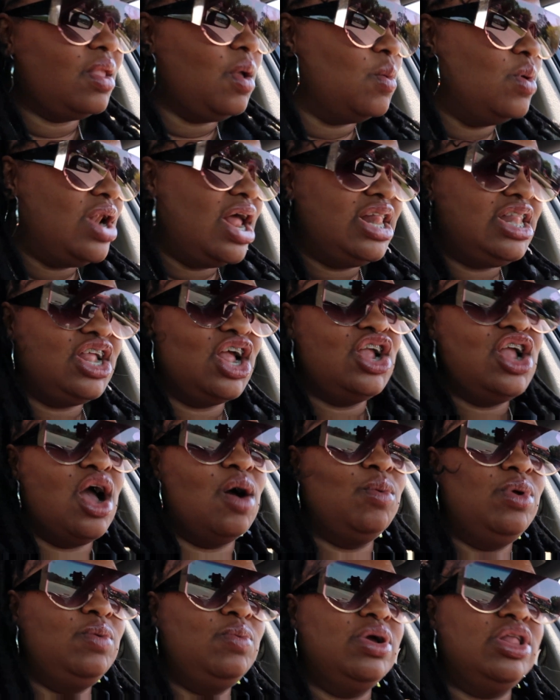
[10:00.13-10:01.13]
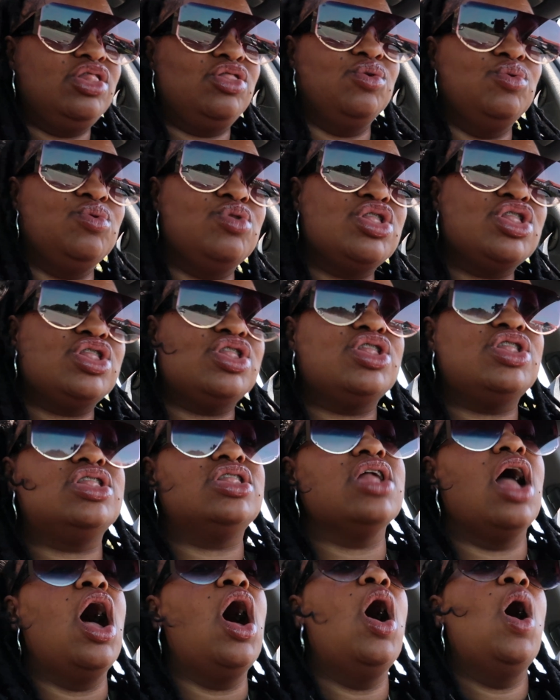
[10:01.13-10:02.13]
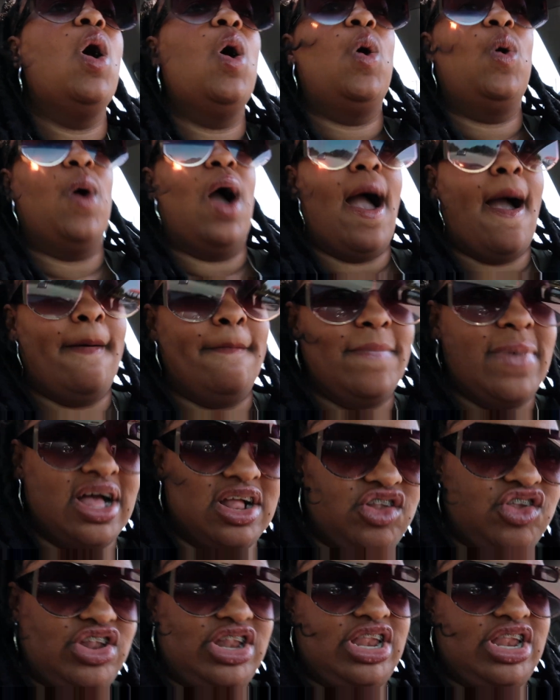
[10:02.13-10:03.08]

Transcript: When I tell y'all, we went through so much